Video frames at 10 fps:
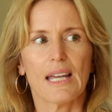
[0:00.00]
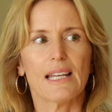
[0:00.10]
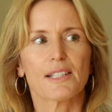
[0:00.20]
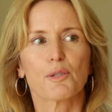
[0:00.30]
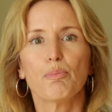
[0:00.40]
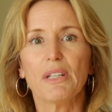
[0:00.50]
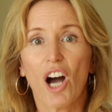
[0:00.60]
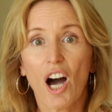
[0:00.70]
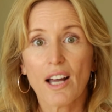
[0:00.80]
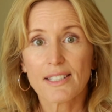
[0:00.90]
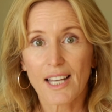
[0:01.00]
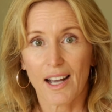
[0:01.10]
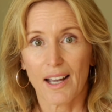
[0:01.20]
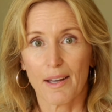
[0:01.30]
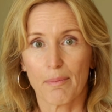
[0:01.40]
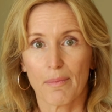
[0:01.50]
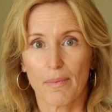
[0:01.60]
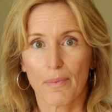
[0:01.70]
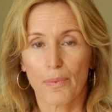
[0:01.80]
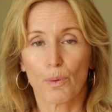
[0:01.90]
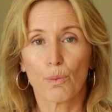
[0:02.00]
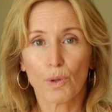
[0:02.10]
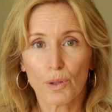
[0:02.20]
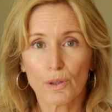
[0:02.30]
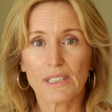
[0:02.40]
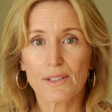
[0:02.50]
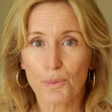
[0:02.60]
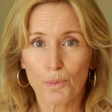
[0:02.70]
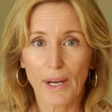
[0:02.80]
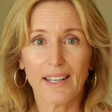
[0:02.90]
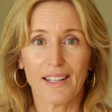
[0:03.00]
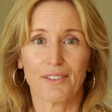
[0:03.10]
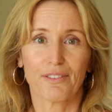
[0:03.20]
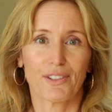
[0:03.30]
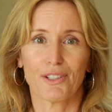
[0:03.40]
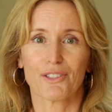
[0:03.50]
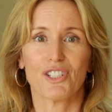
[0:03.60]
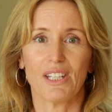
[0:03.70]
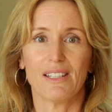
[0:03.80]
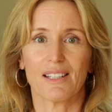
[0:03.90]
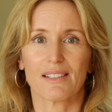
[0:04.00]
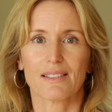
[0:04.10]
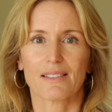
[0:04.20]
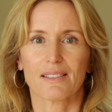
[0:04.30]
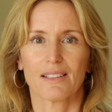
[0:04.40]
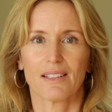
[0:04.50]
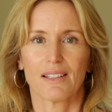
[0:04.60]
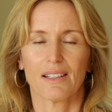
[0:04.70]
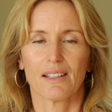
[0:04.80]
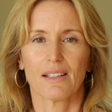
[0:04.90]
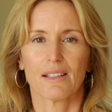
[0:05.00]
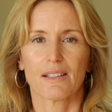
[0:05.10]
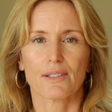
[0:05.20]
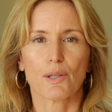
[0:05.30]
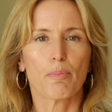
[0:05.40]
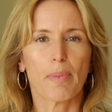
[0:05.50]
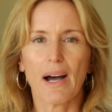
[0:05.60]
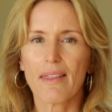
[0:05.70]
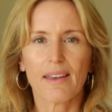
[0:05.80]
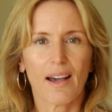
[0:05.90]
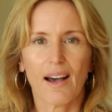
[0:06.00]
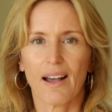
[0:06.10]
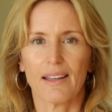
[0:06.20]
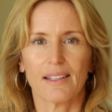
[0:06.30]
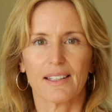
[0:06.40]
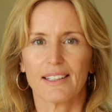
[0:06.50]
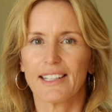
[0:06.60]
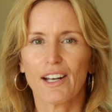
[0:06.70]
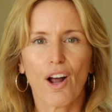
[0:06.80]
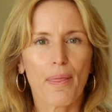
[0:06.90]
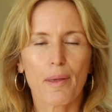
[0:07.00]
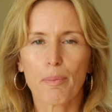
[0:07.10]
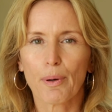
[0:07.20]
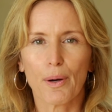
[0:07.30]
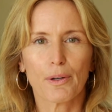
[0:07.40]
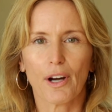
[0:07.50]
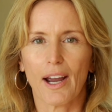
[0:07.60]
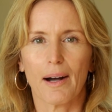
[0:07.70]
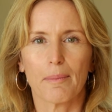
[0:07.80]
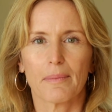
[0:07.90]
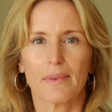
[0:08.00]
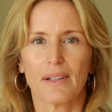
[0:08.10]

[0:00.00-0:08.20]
It's beyond time. The world is waiting for your genius. So buy the guide, get on the program.